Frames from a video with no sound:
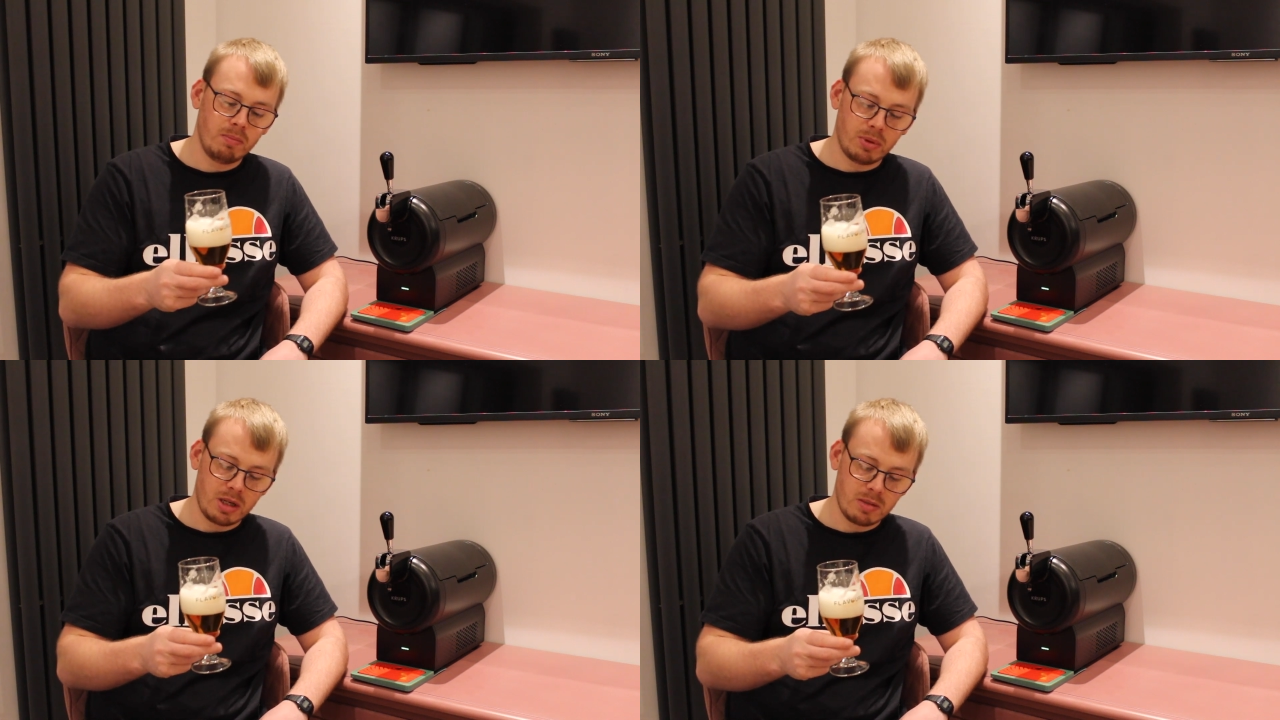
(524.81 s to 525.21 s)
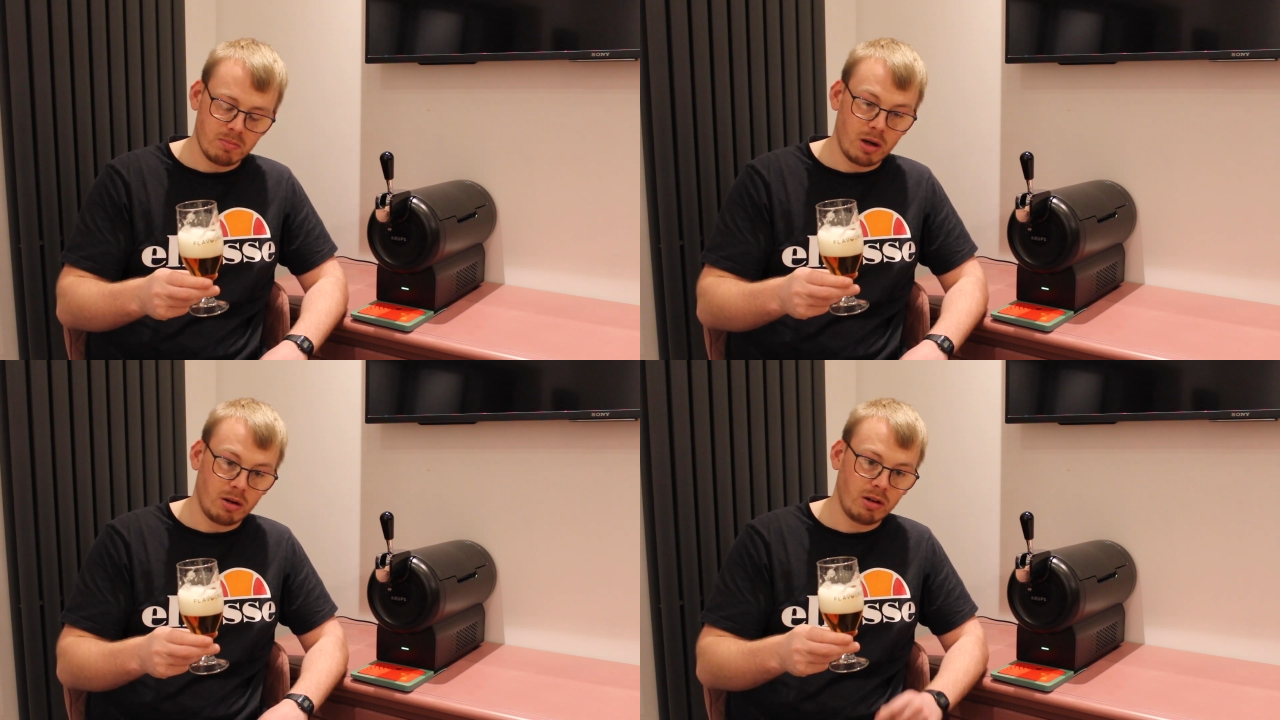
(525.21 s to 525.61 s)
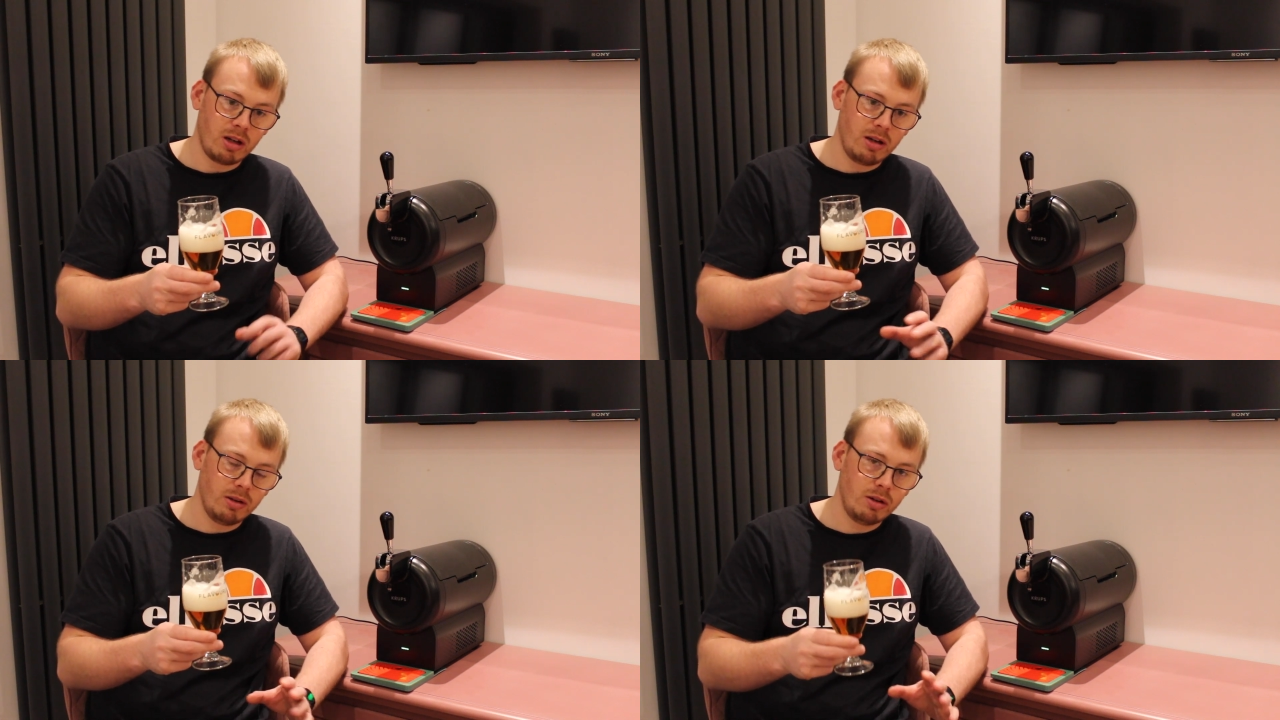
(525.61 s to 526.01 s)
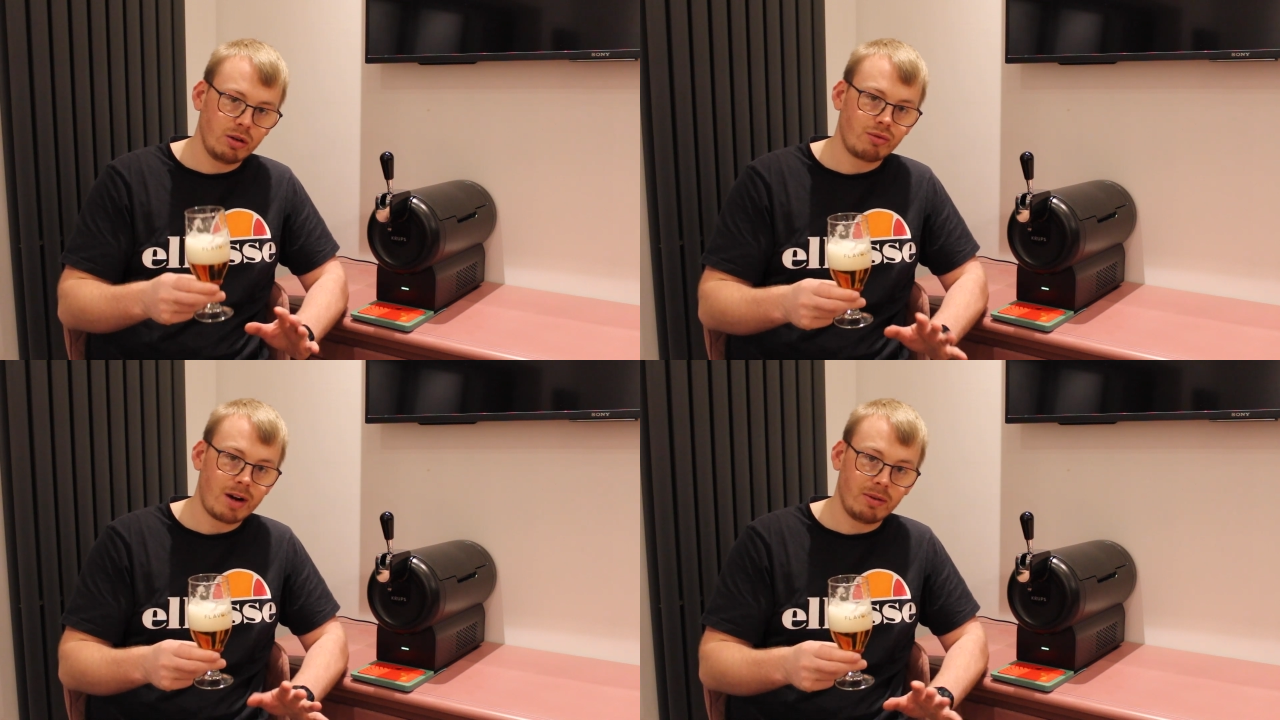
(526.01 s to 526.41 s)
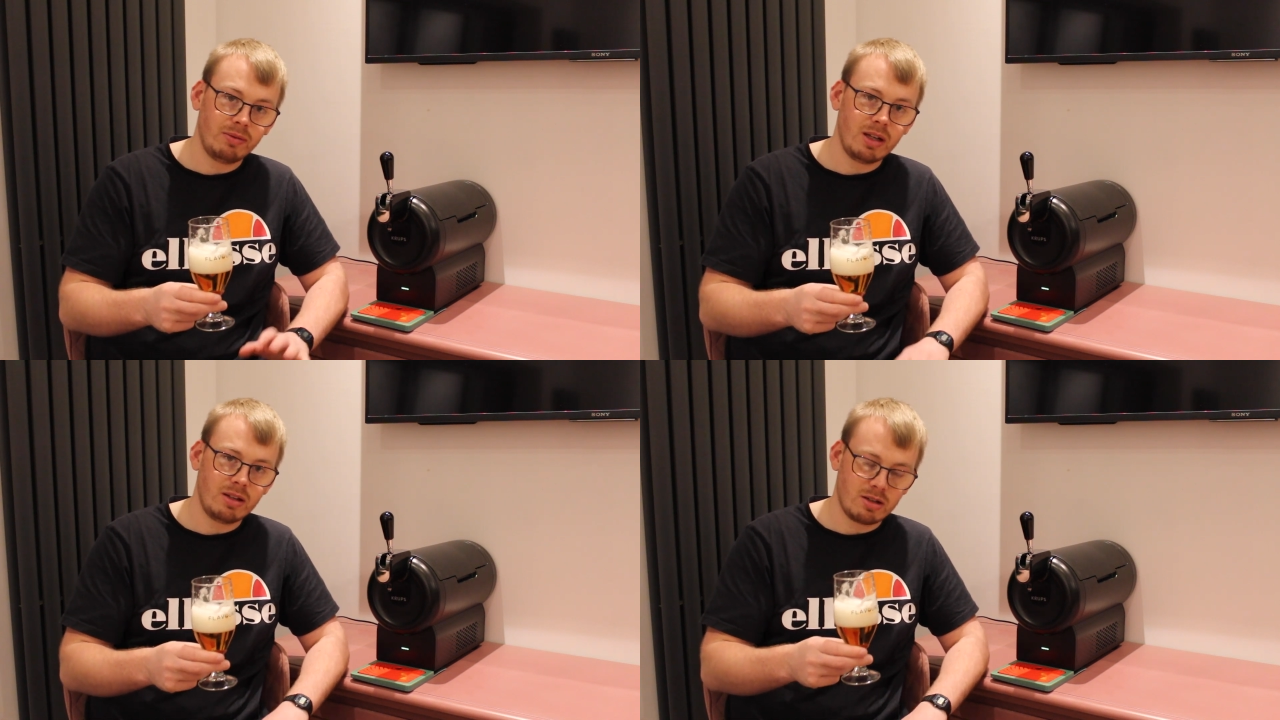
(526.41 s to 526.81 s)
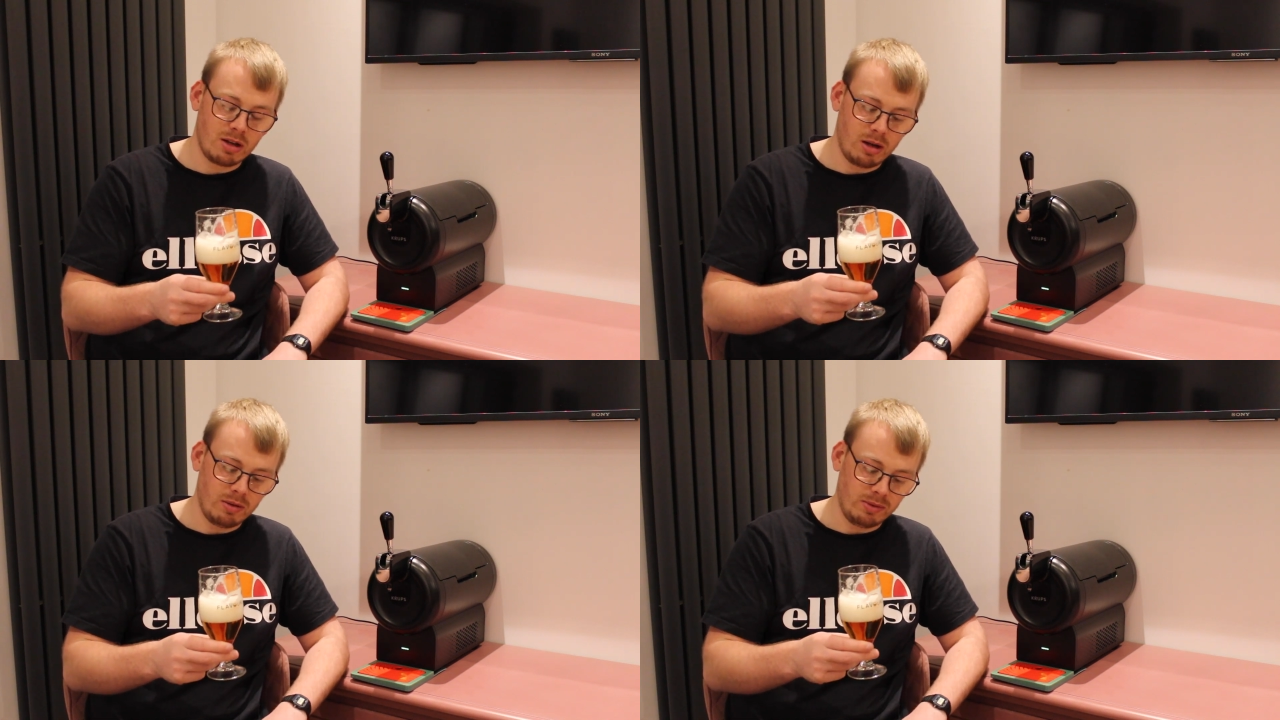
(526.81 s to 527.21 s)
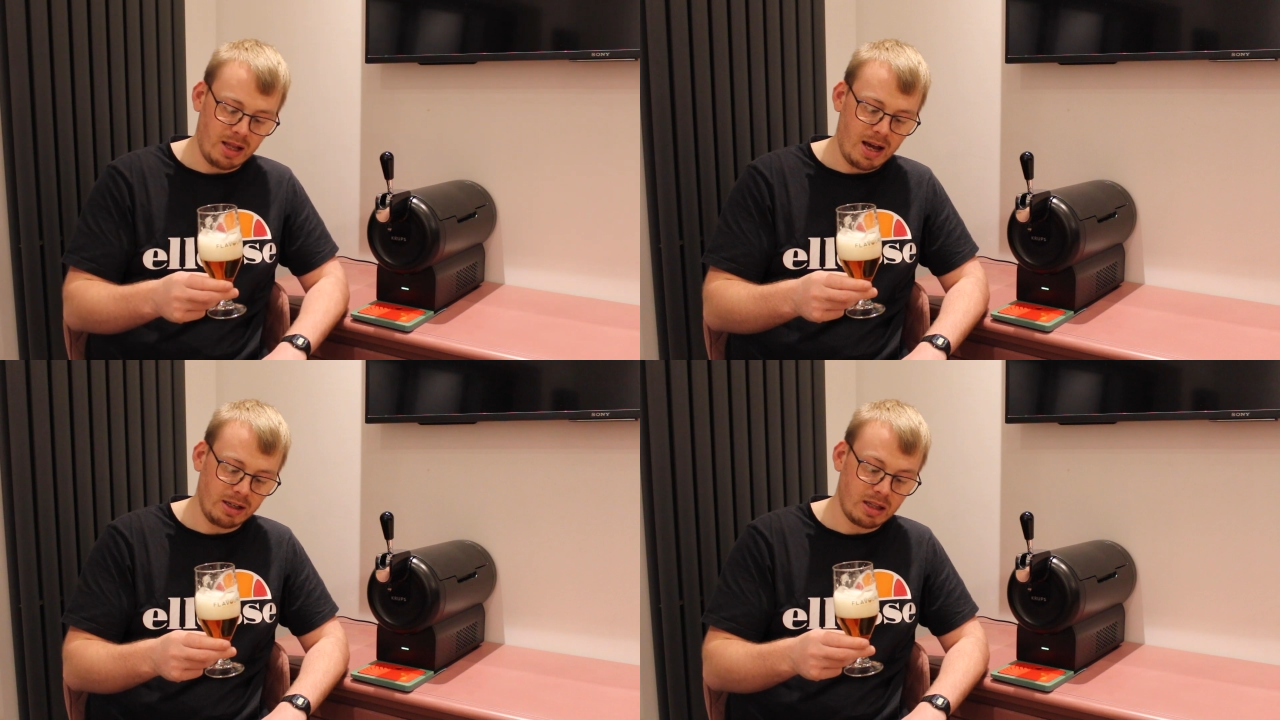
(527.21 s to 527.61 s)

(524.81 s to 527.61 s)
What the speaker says: but it's more on a crafted sort of lager